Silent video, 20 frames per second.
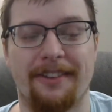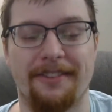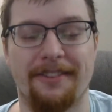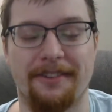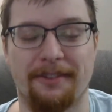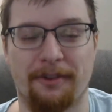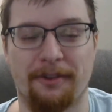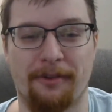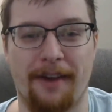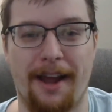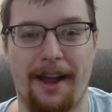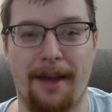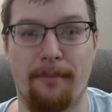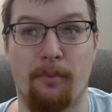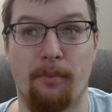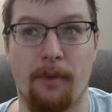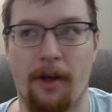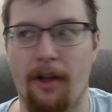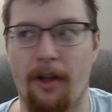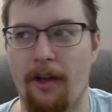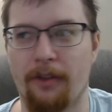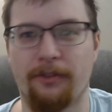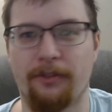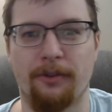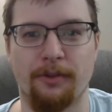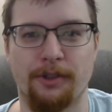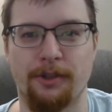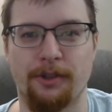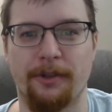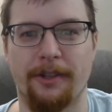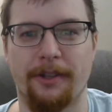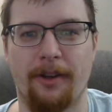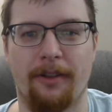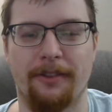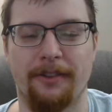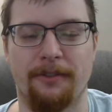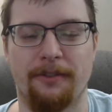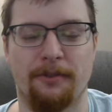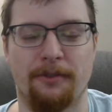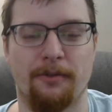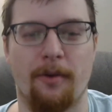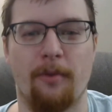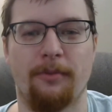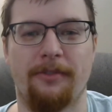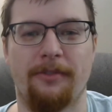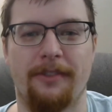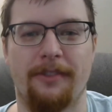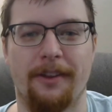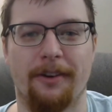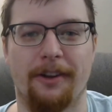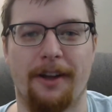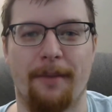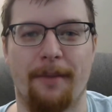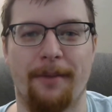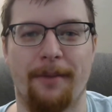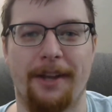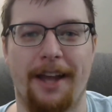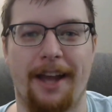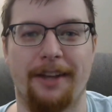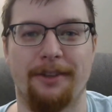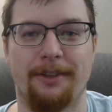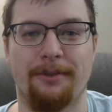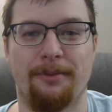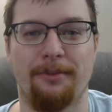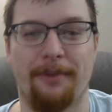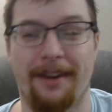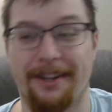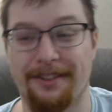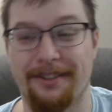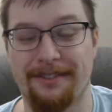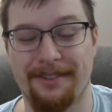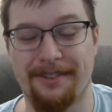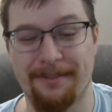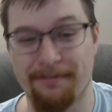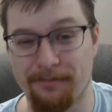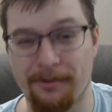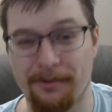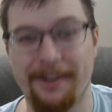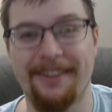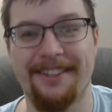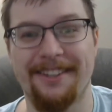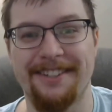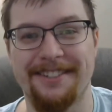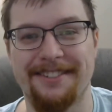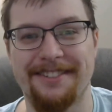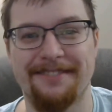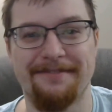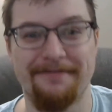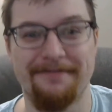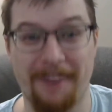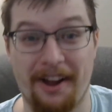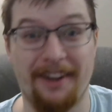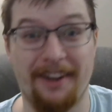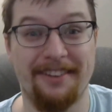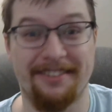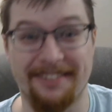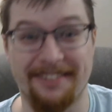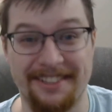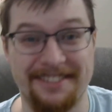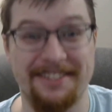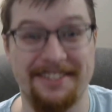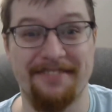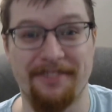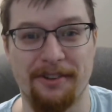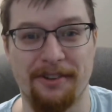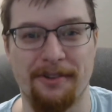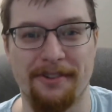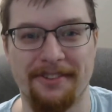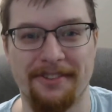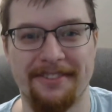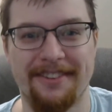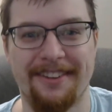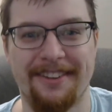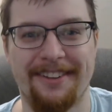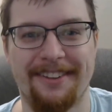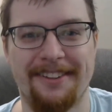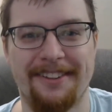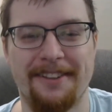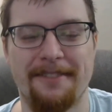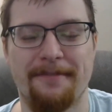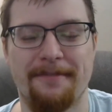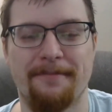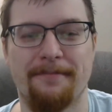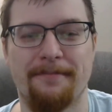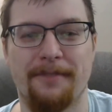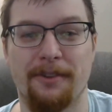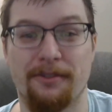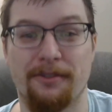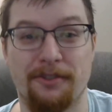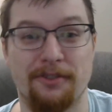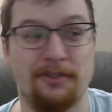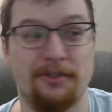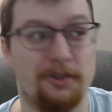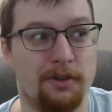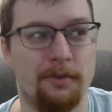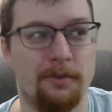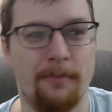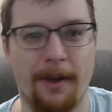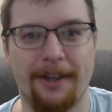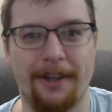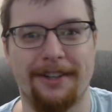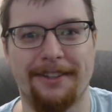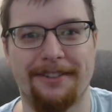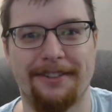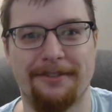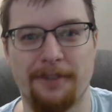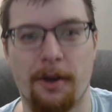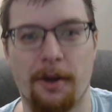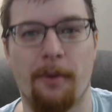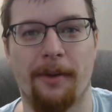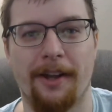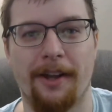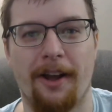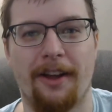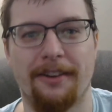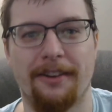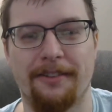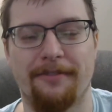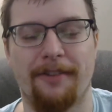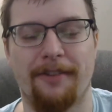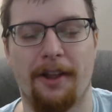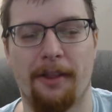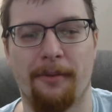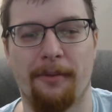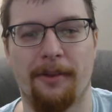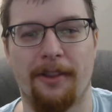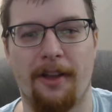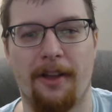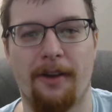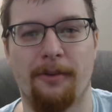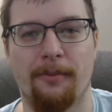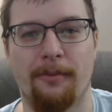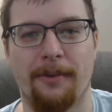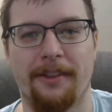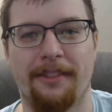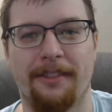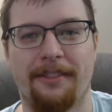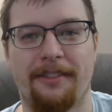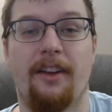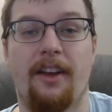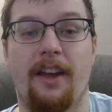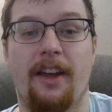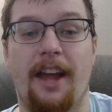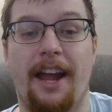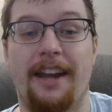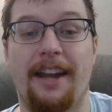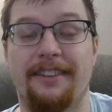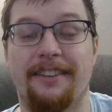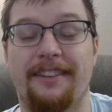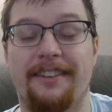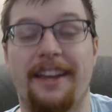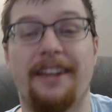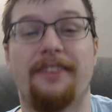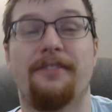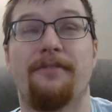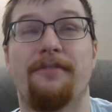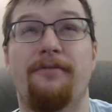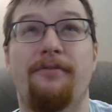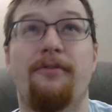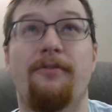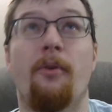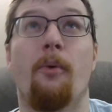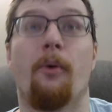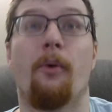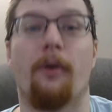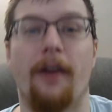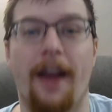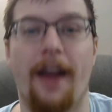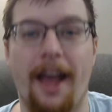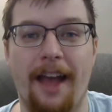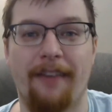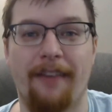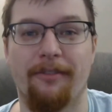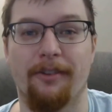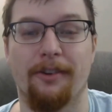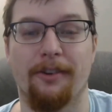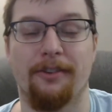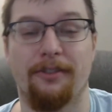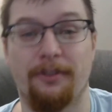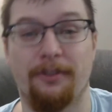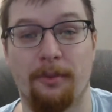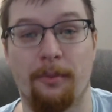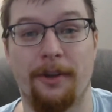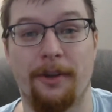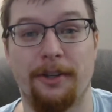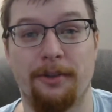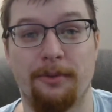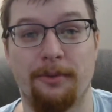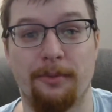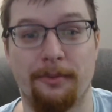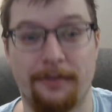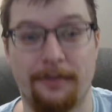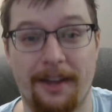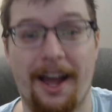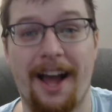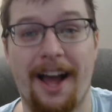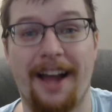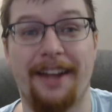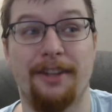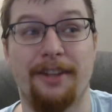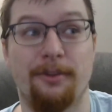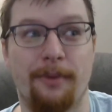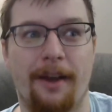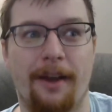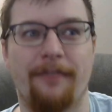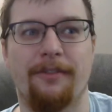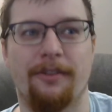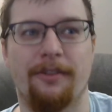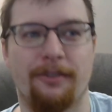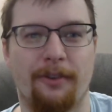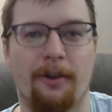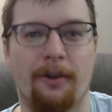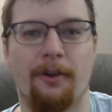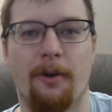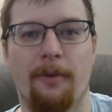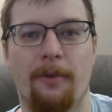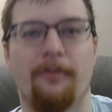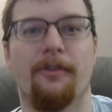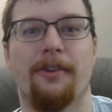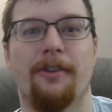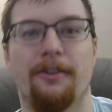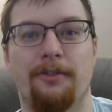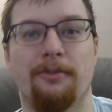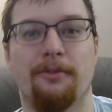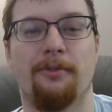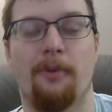this crab while also shooting all these drones that are coming at you, and it's really, honestly difficult. There's just too much going on to follow along with, and it takes forever. So when you die, you have to start over and do the